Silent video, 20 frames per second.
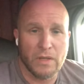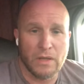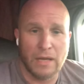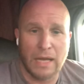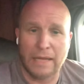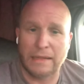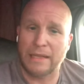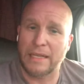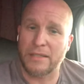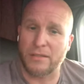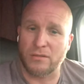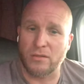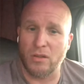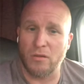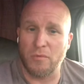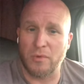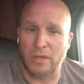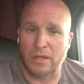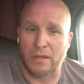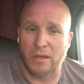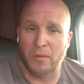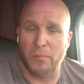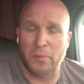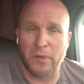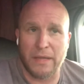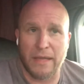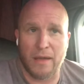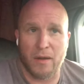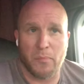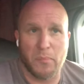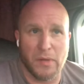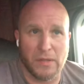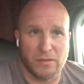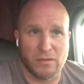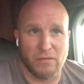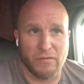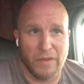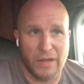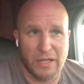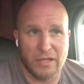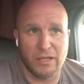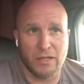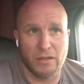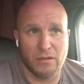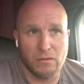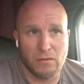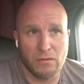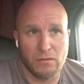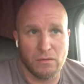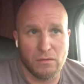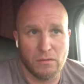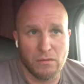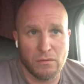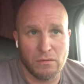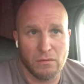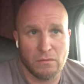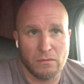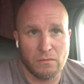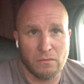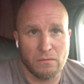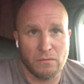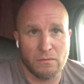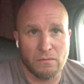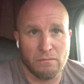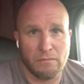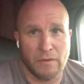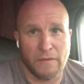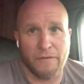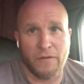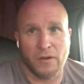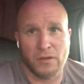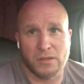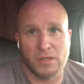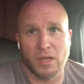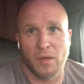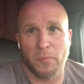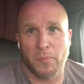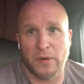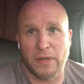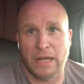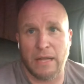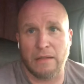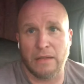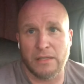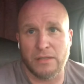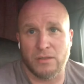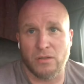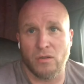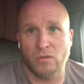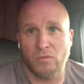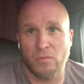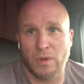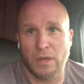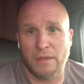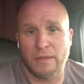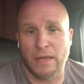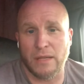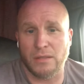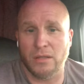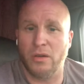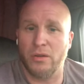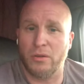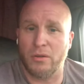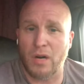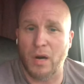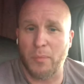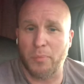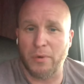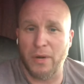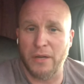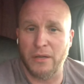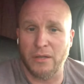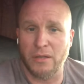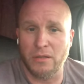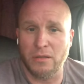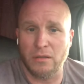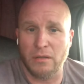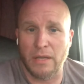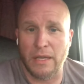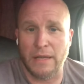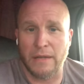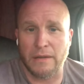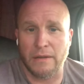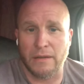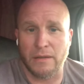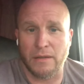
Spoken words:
I leased on with a company out of Pennsylvania, my first company I leased on with as an owner operator, and